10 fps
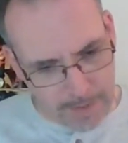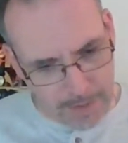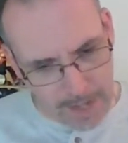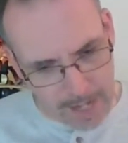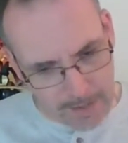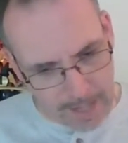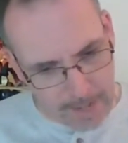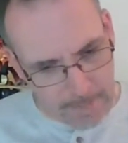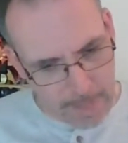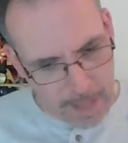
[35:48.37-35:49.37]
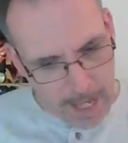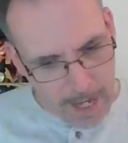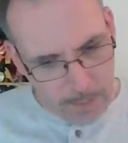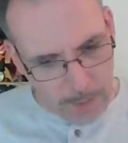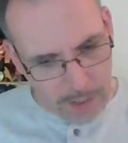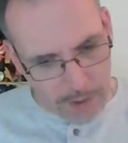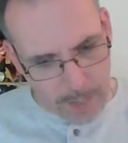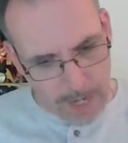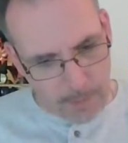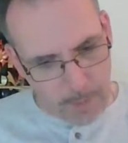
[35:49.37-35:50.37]
ever thought of that. What else do
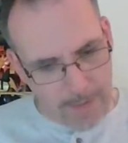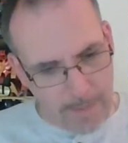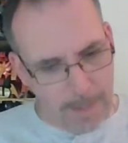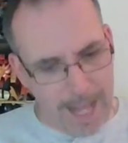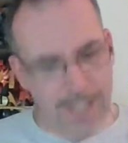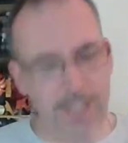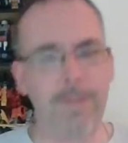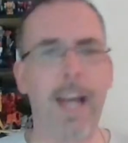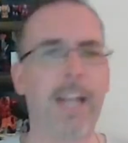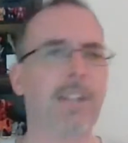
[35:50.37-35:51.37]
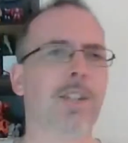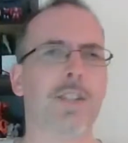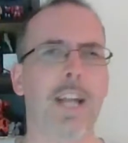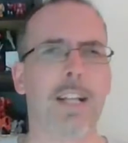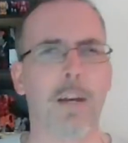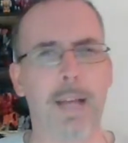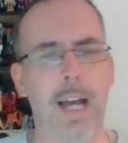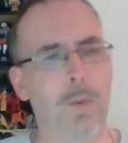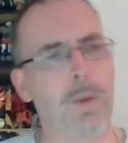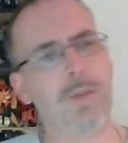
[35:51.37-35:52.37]
we have? We have a Blast Effects set coming
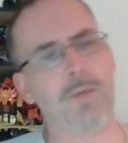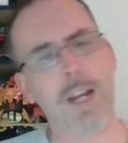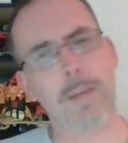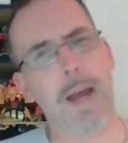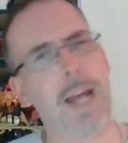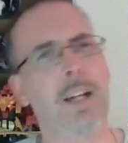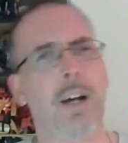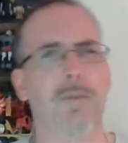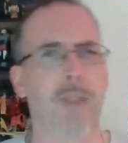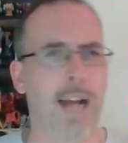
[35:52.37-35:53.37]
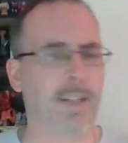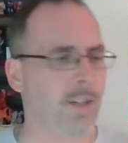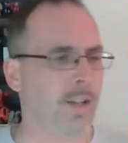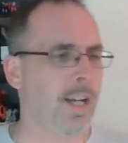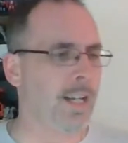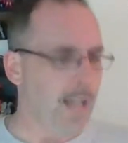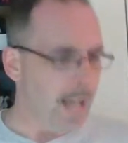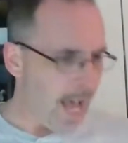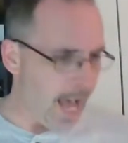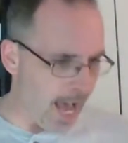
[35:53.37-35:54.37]
out with a repaint of Ractonite
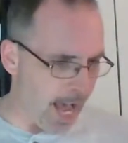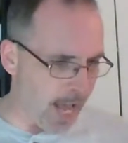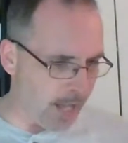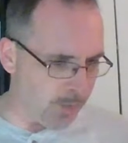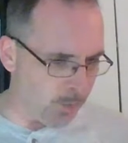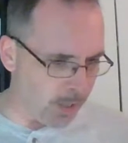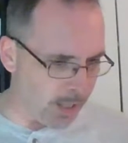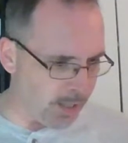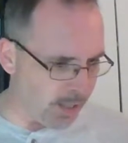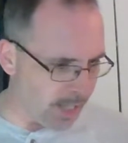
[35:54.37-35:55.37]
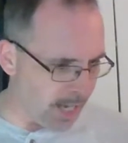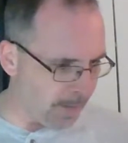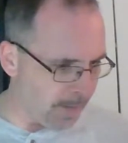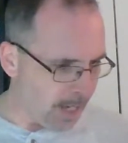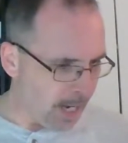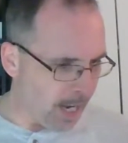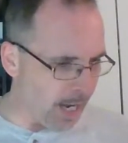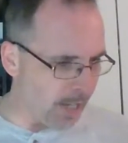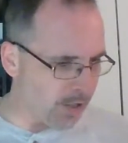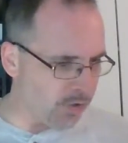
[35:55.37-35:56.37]
as, what is his name?
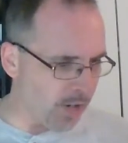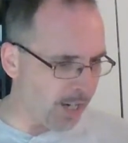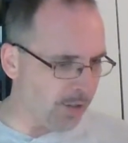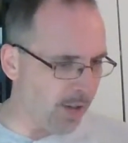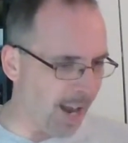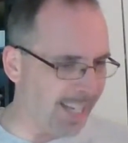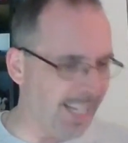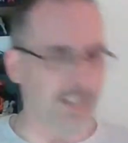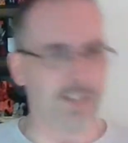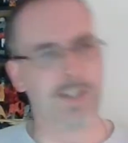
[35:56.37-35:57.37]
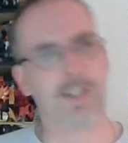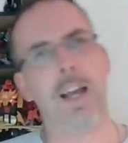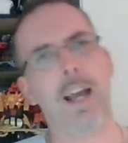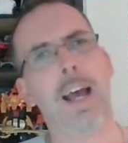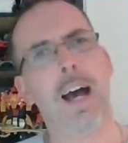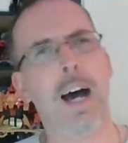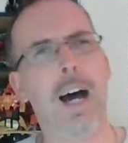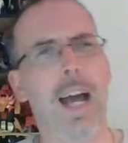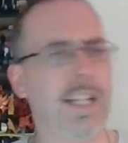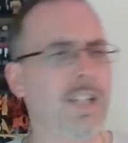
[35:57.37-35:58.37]
Tricranius.
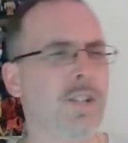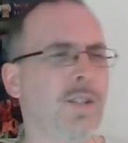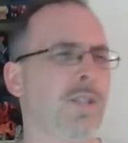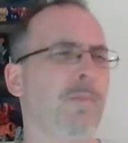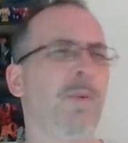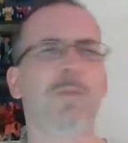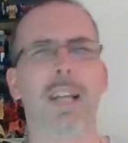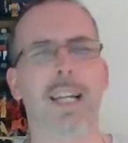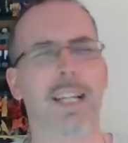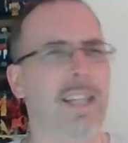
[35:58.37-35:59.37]
And he's supposed to be like a